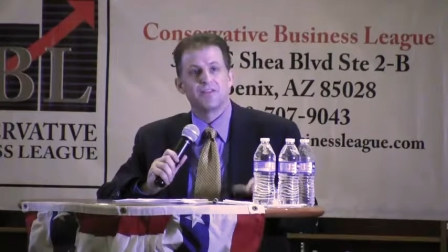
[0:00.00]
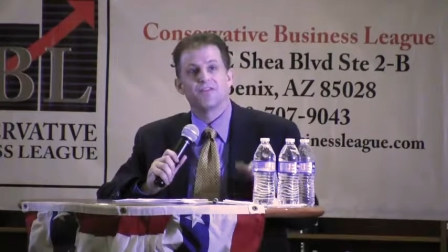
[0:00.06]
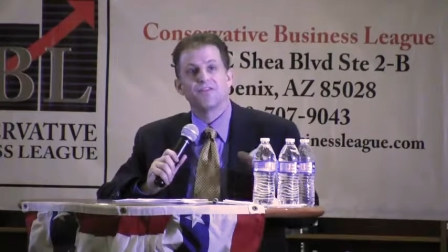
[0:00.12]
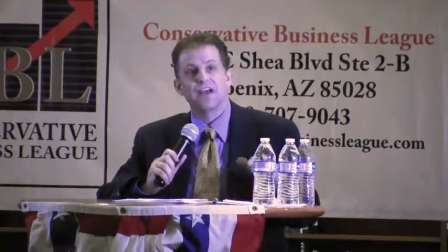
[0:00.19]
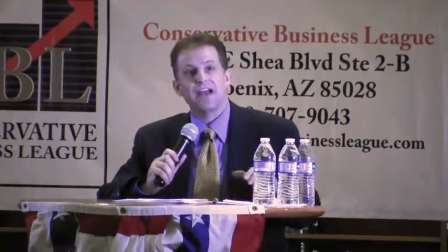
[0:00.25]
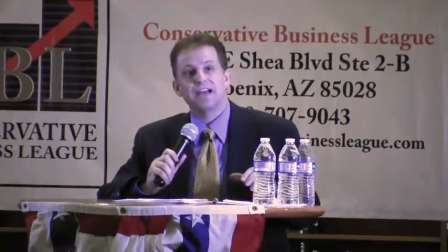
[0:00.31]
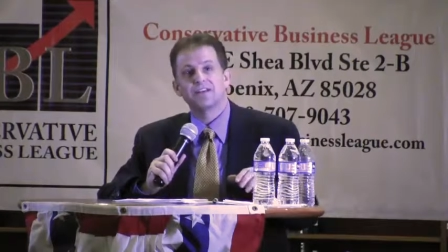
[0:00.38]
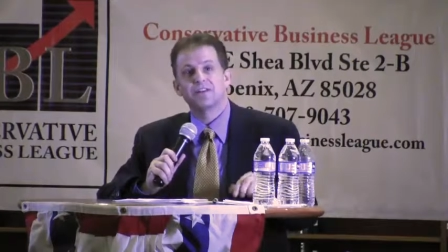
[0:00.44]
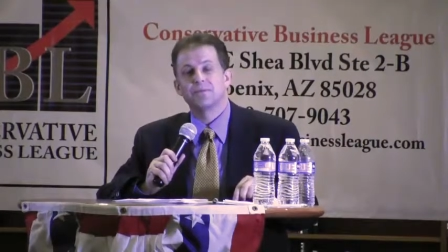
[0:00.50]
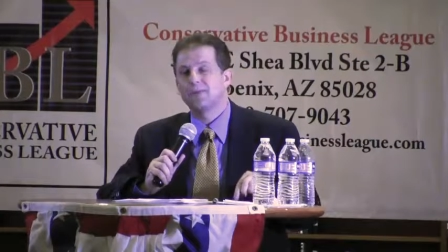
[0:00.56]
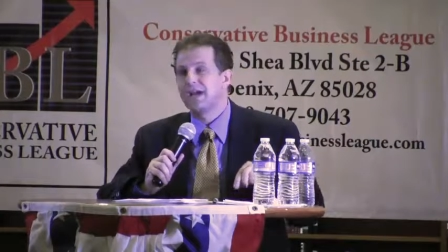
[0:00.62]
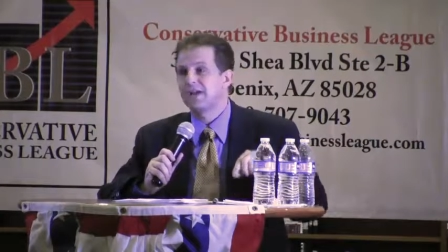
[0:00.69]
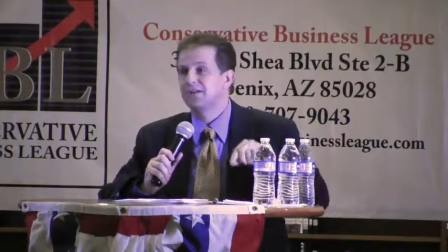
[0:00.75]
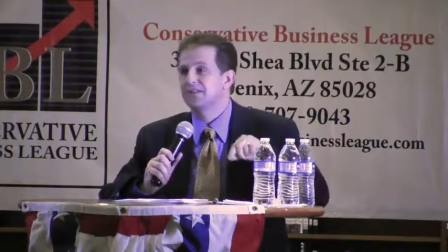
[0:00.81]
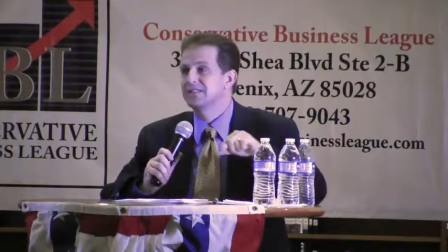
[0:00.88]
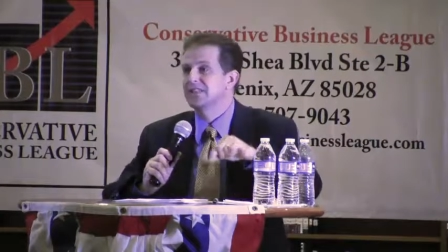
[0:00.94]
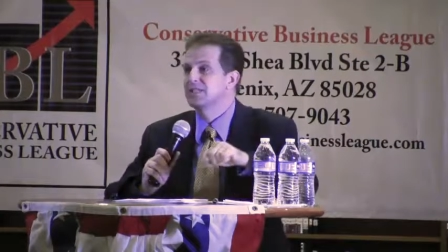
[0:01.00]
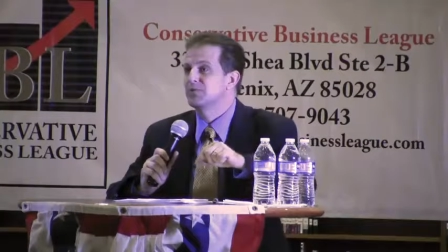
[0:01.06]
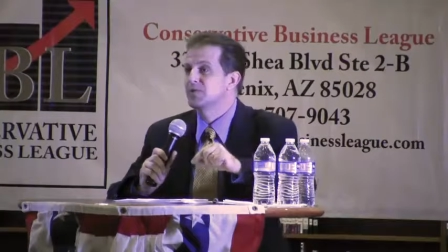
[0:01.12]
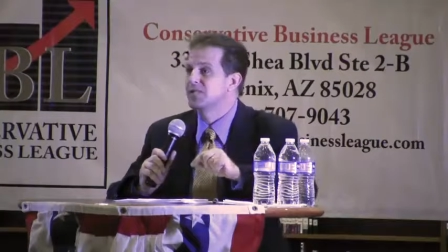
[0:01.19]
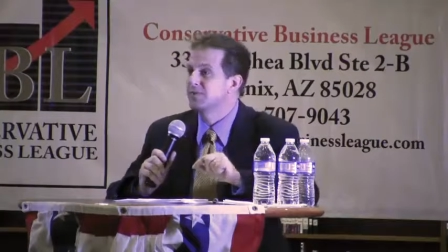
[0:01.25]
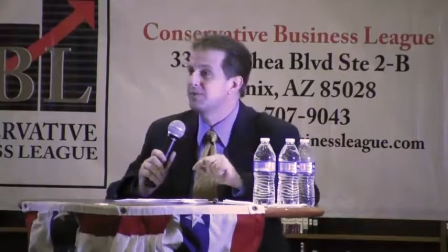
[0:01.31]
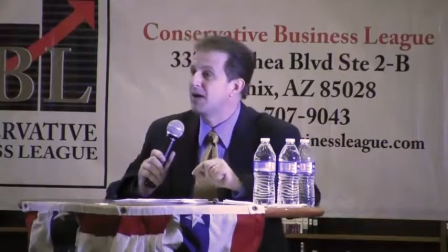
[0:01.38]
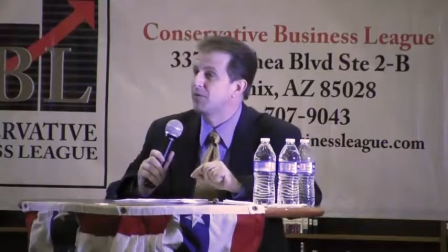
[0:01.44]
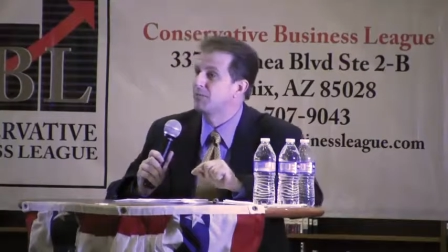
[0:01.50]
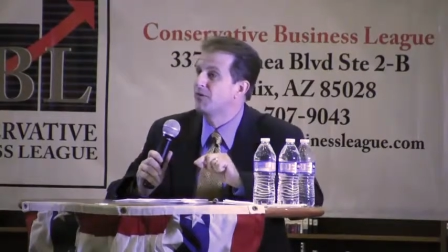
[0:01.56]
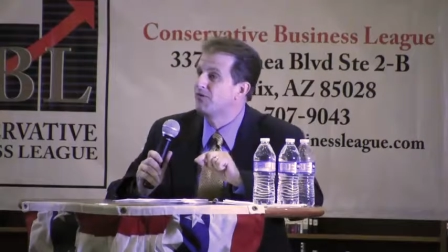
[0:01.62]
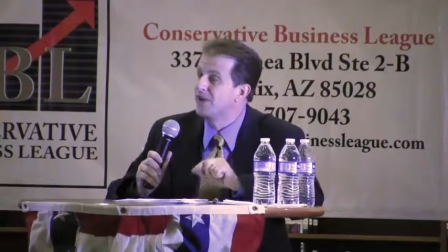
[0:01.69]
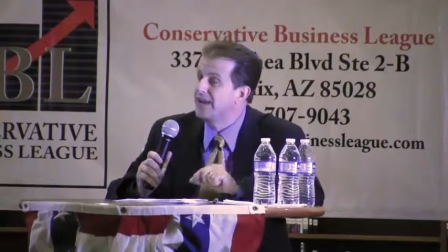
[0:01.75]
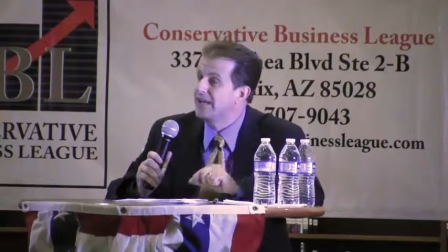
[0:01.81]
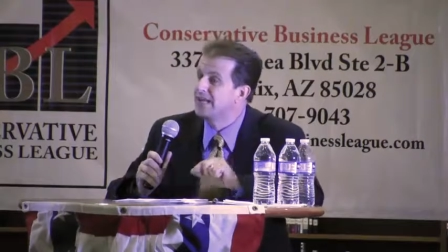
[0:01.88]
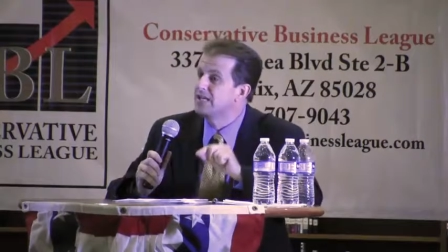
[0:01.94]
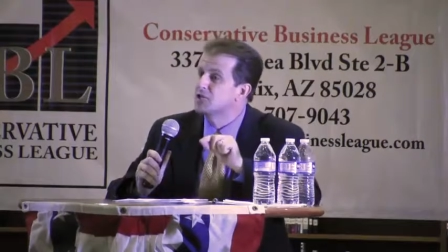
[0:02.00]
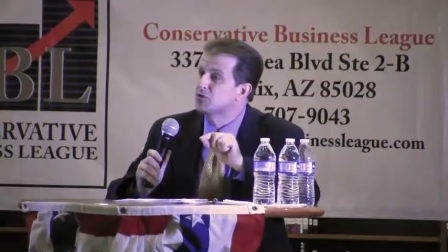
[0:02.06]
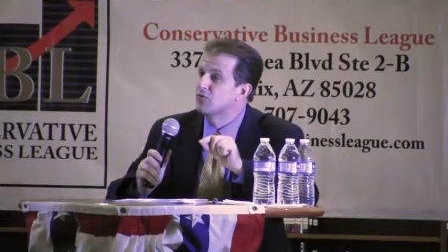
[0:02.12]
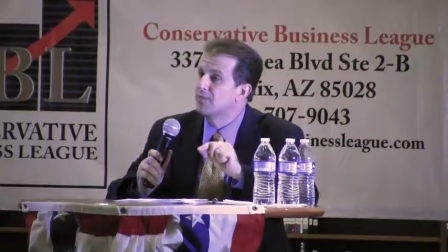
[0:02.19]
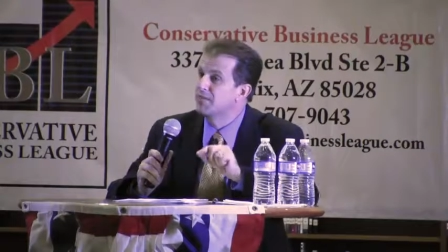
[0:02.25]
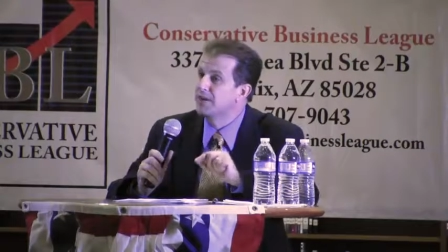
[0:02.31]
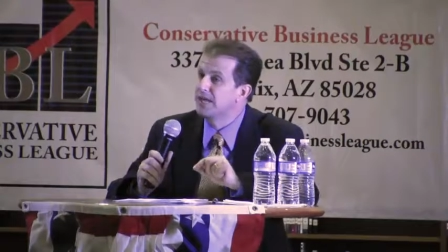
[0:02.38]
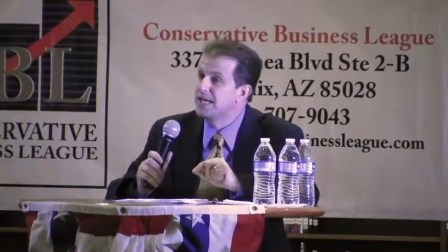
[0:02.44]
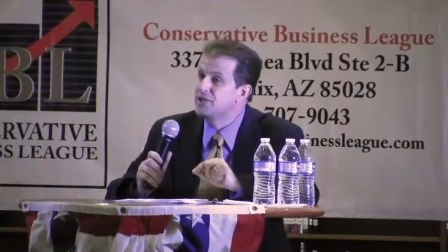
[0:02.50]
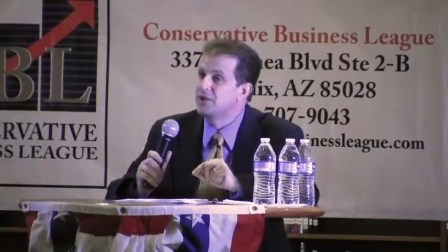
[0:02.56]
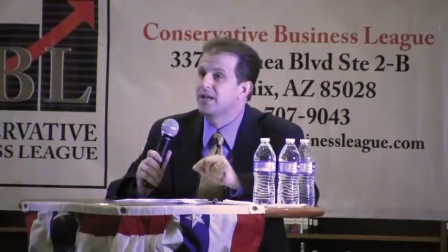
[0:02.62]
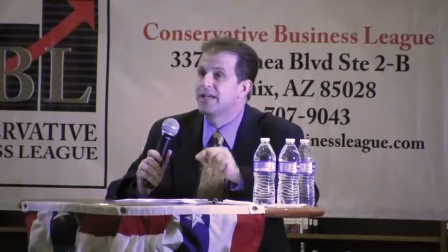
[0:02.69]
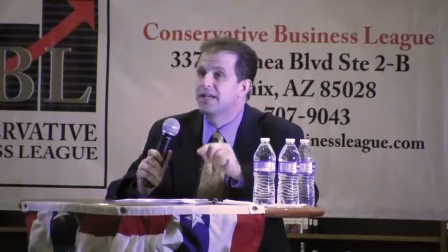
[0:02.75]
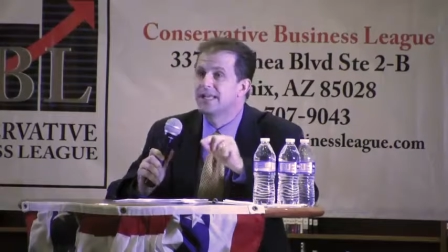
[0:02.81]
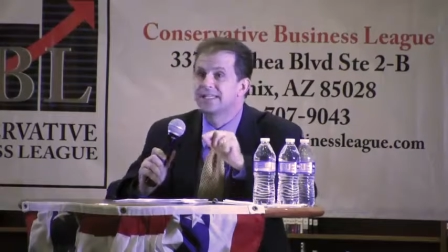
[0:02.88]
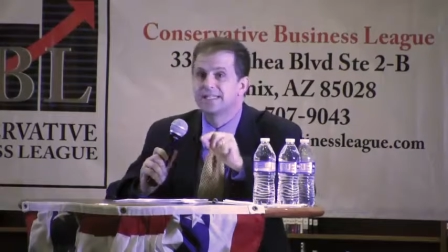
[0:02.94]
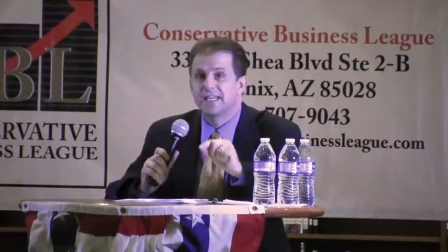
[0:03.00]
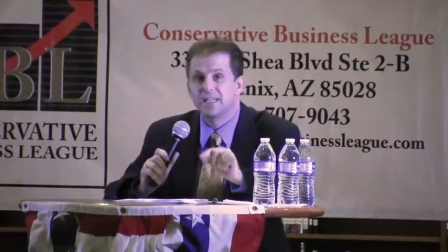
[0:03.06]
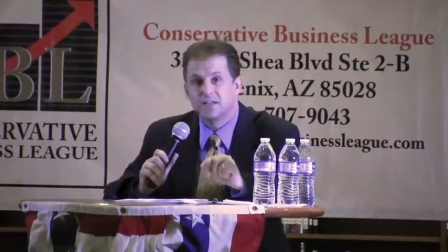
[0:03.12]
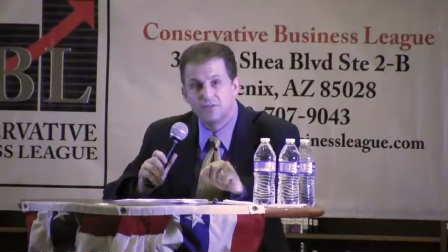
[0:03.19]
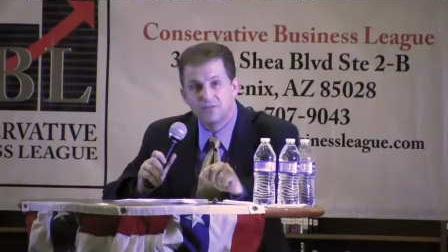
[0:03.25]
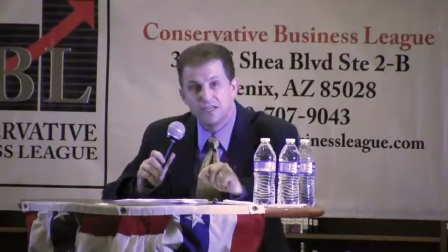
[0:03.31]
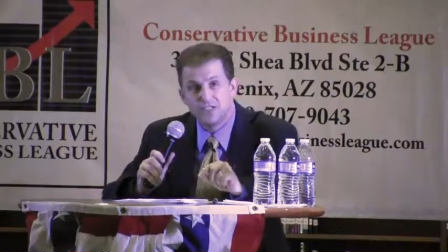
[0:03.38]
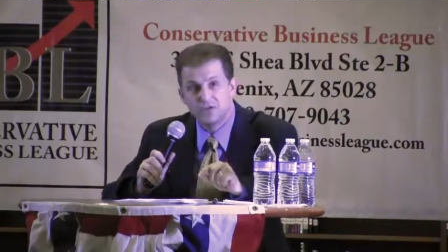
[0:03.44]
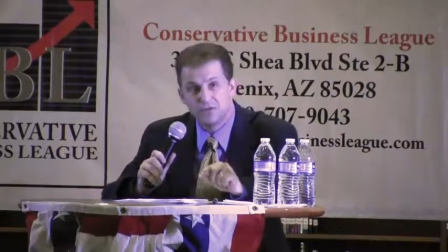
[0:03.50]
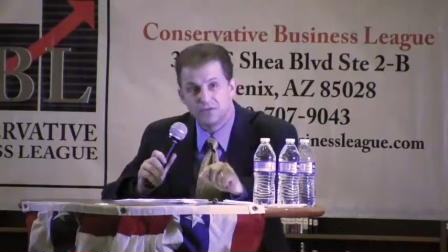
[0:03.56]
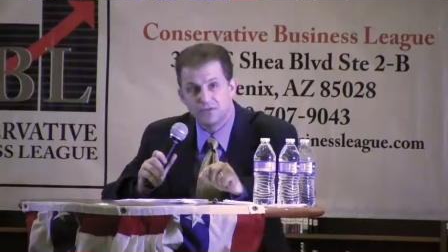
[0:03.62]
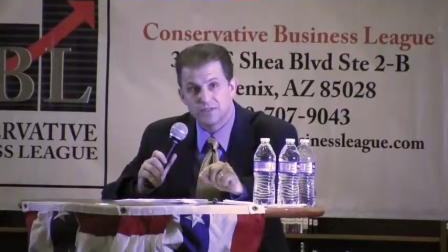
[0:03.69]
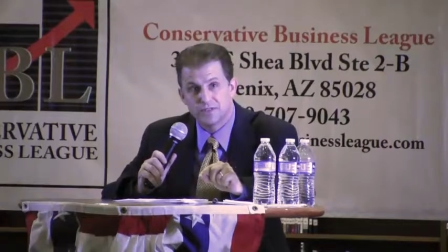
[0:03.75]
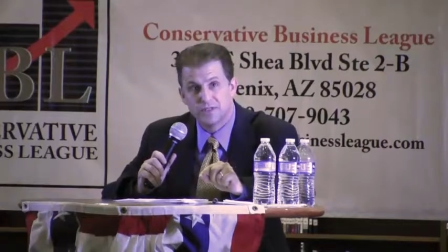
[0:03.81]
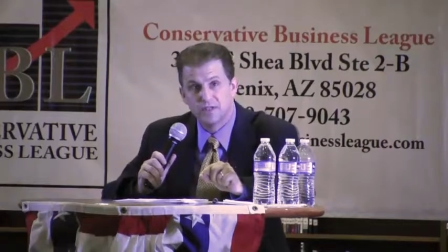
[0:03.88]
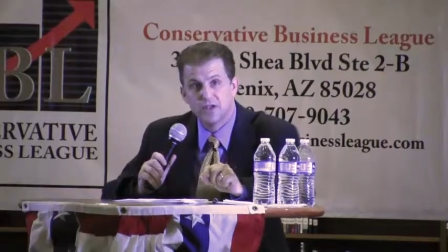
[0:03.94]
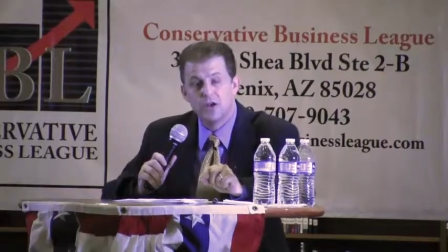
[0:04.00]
The fact of the matter is this was about preventing discrimination against individuals